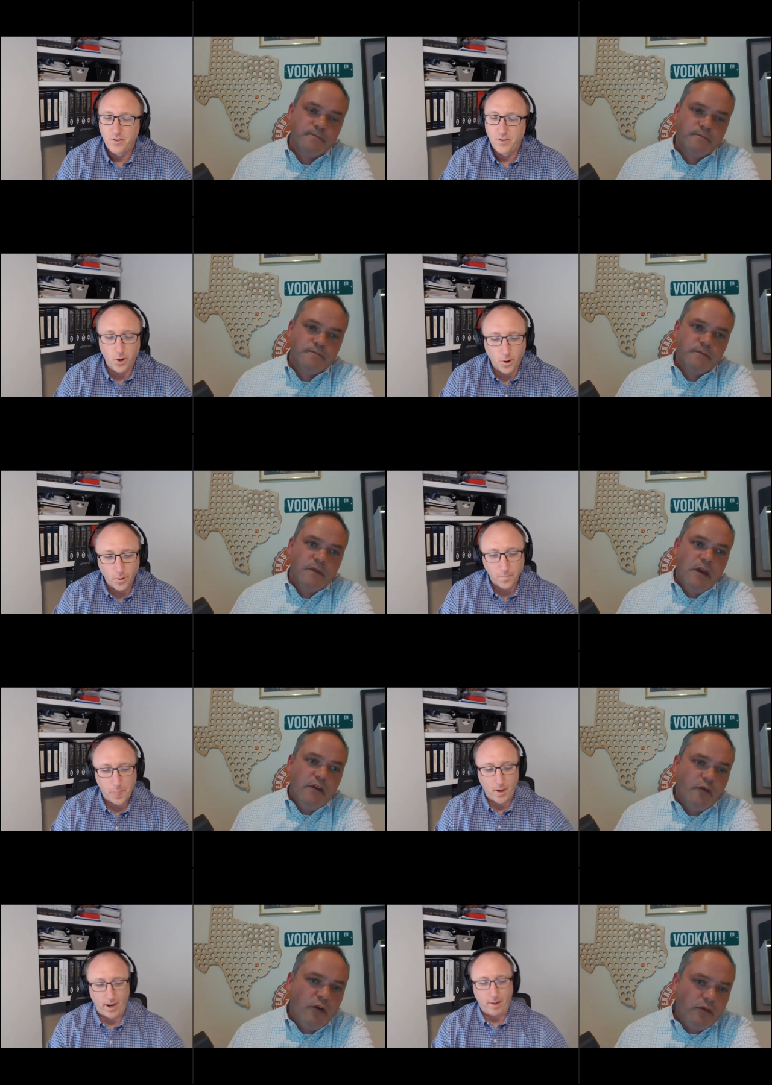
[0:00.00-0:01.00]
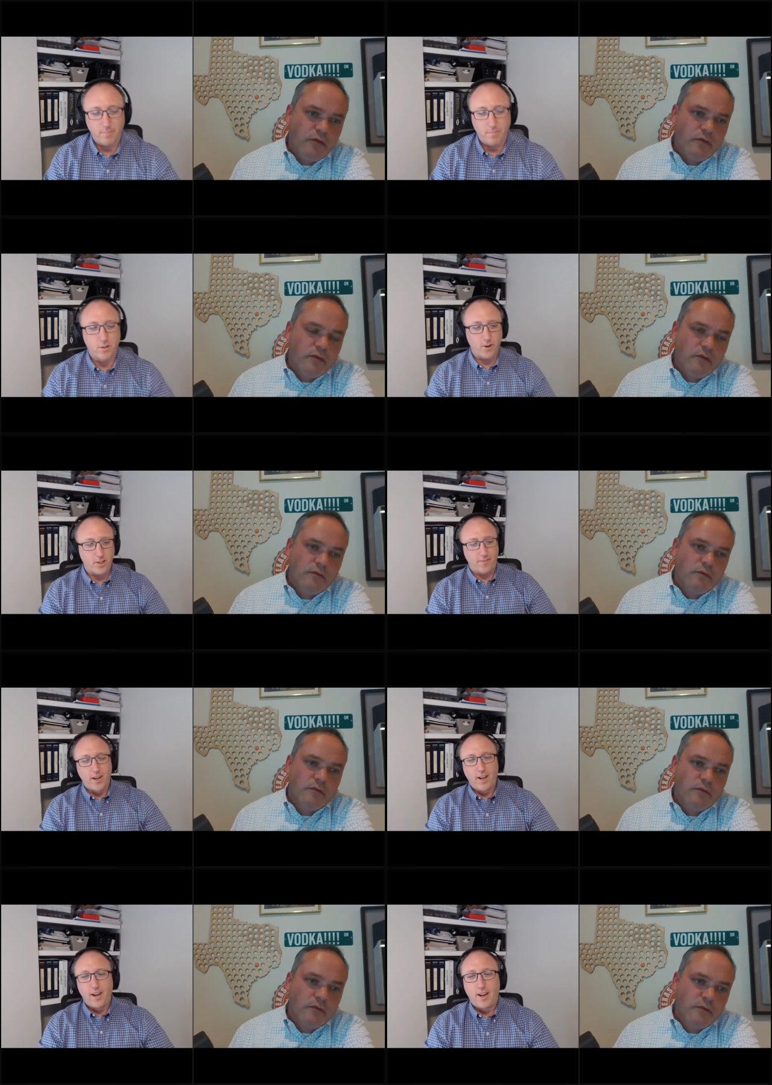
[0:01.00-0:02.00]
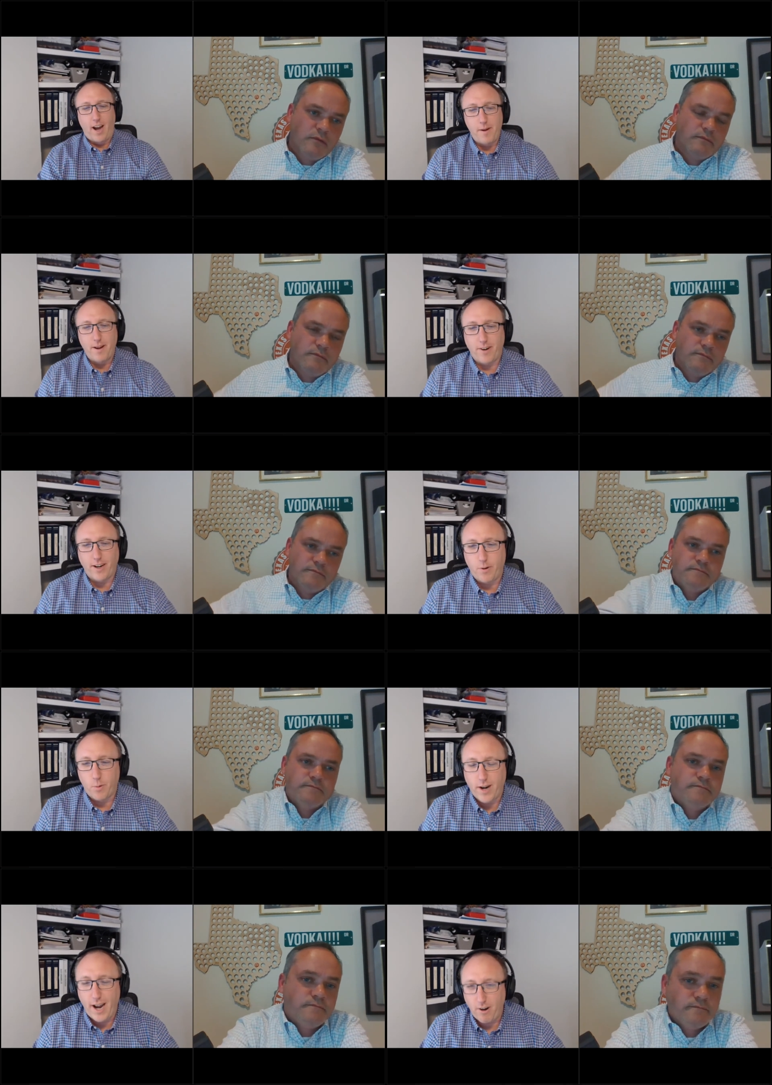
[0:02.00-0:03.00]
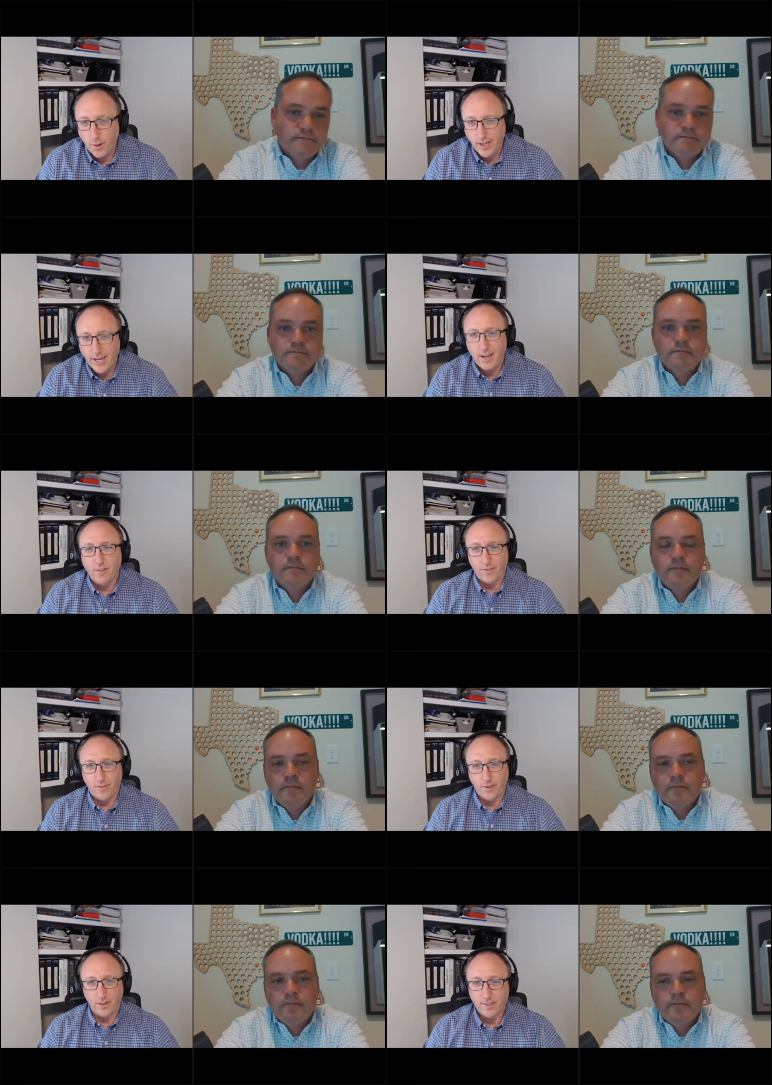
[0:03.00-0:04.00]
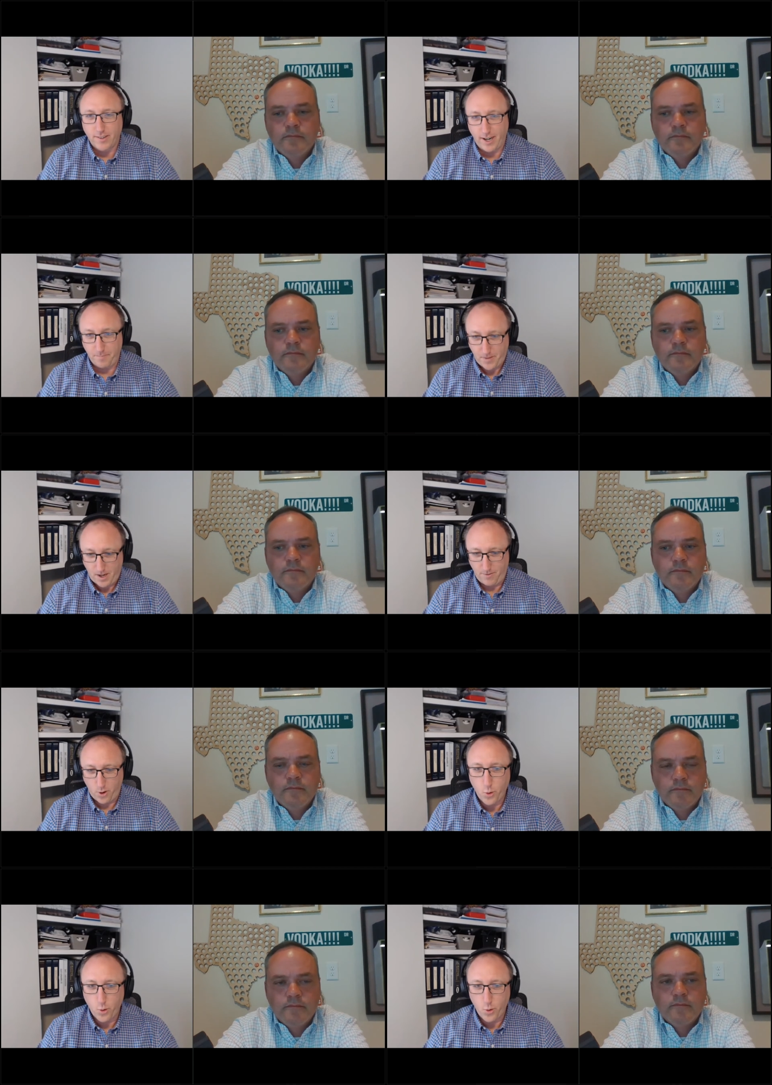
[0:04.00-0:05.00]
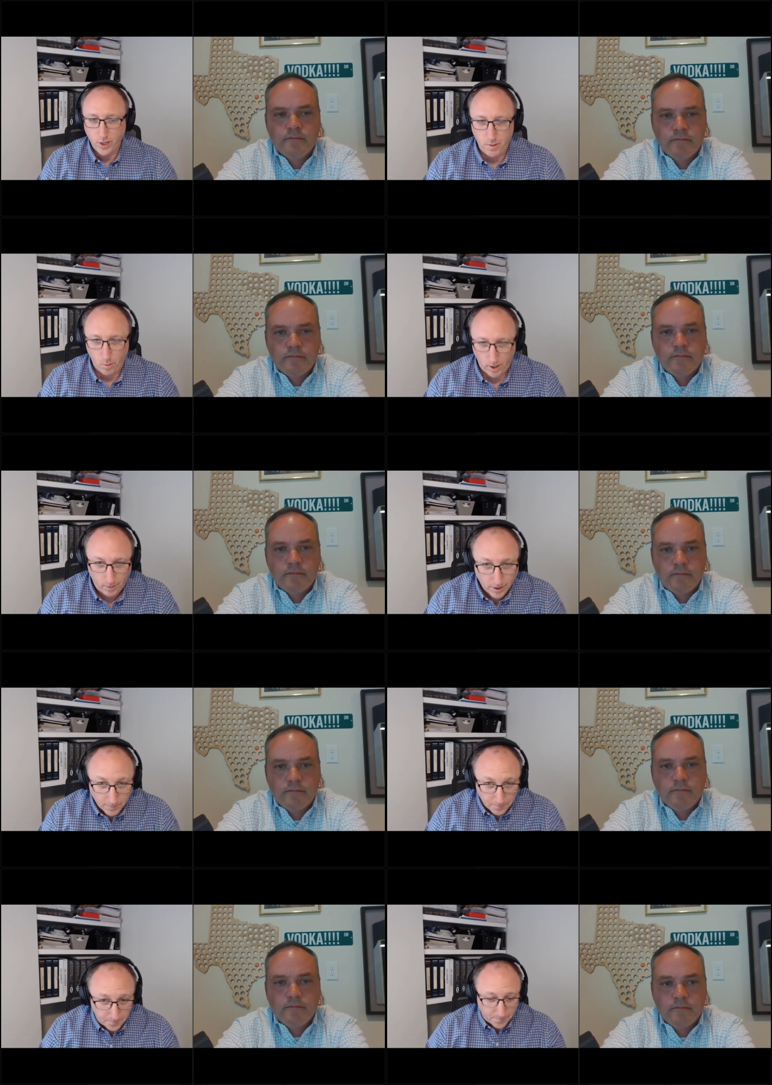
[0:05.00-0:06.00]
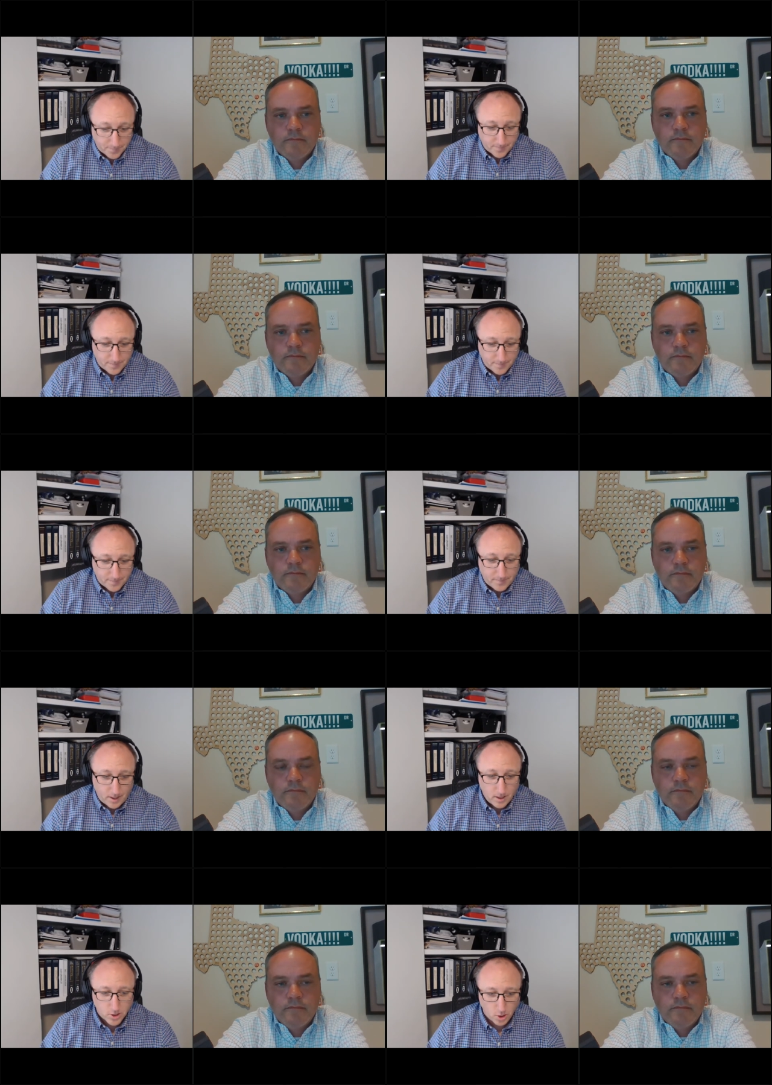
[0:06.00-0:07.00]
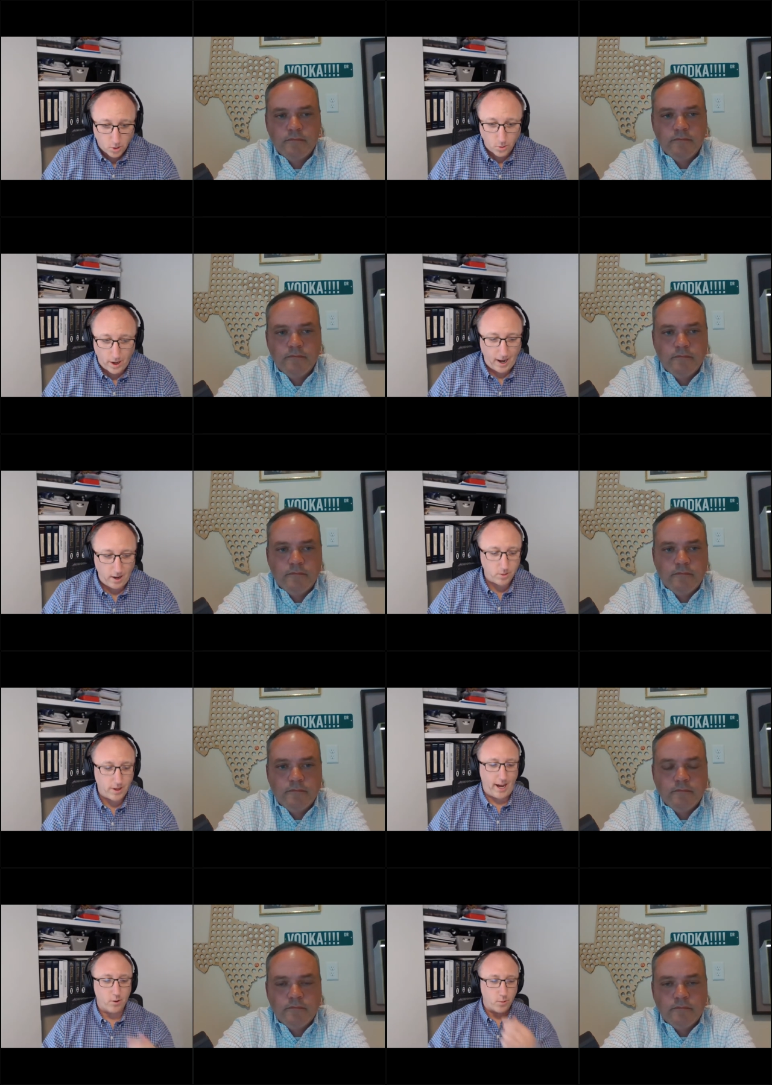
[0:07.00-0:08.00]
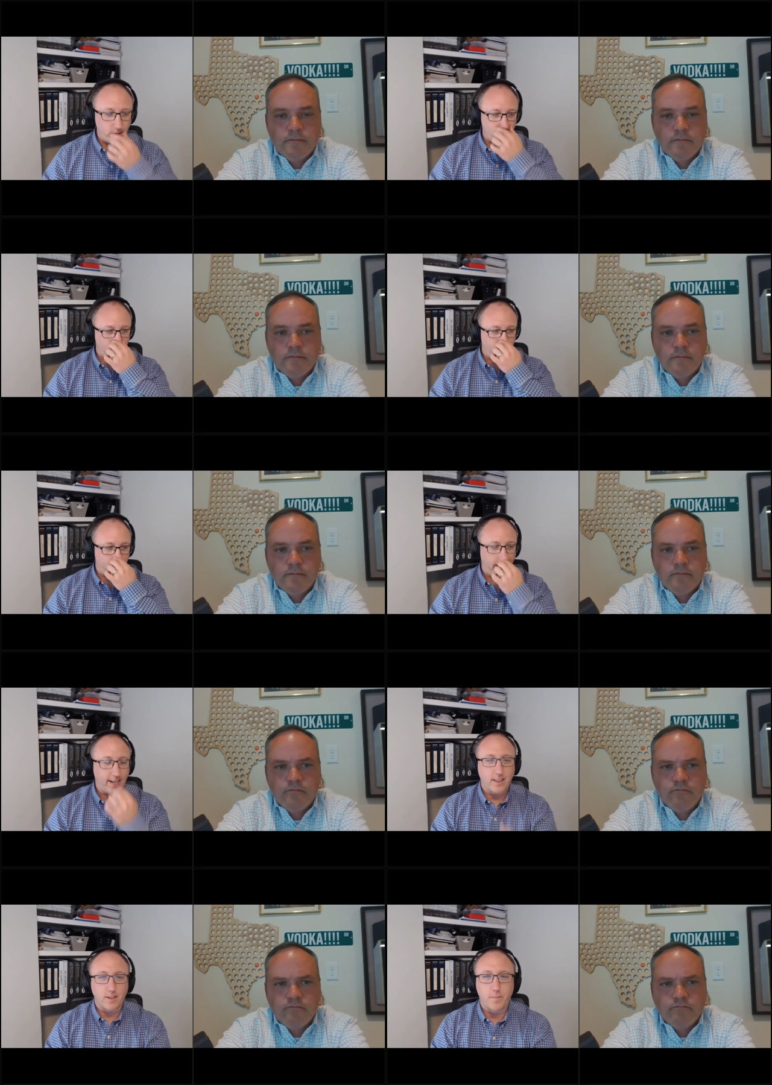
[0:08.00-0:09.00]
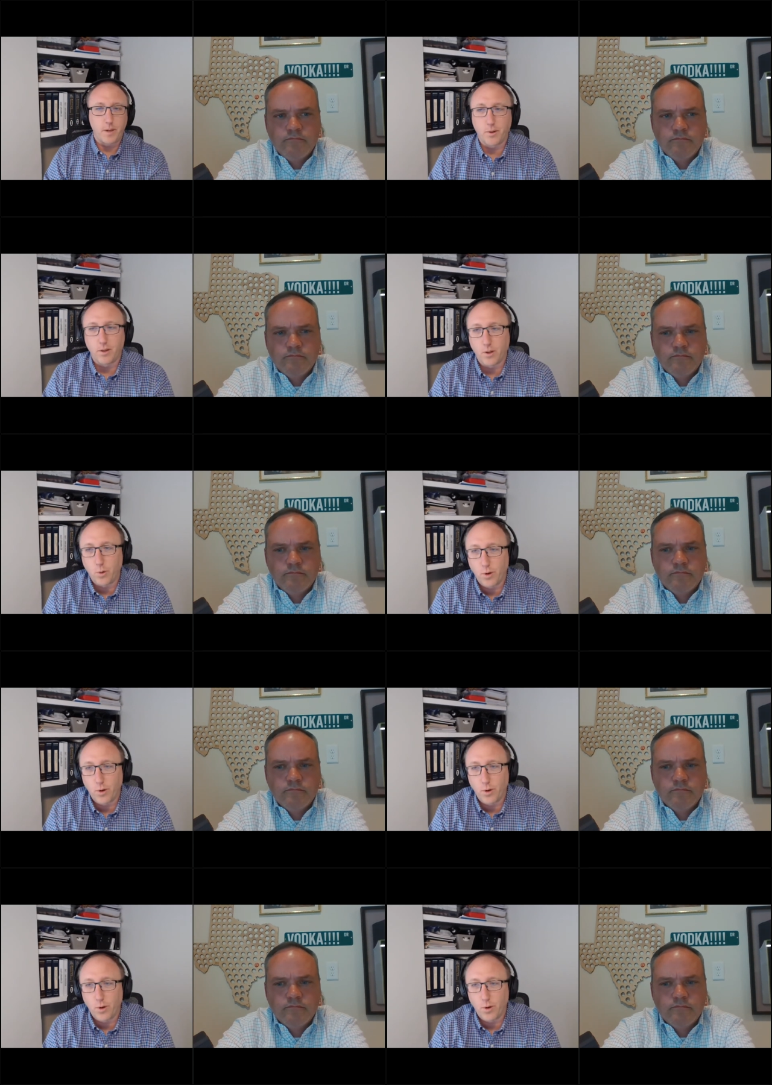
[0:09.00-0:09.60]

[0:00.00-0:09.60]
Speaker 1: So, okay. So, first off, I mean, right there, we're narrowing down the field, right, of who we should be working with so how how do we start finding the people